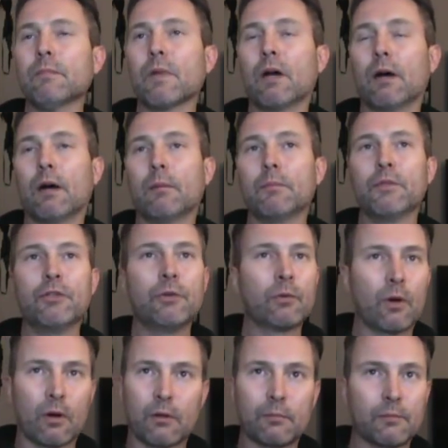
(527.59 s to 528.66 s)
Um, you
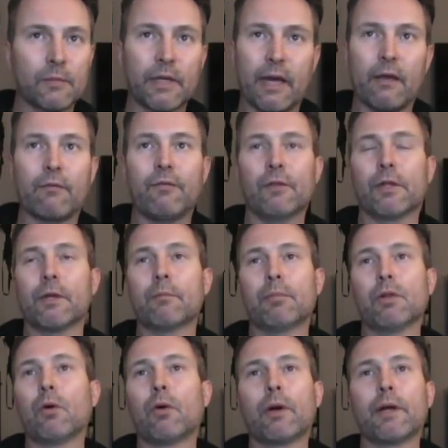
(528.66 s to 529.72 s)
are gainfully
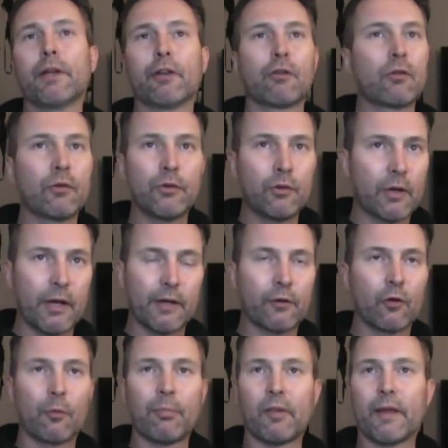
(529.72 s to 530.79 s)
employed. You you got
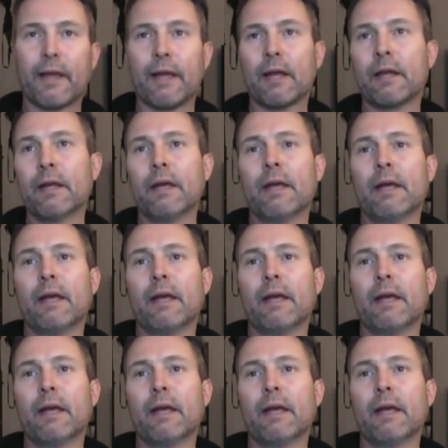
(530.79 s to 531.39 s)
your plan,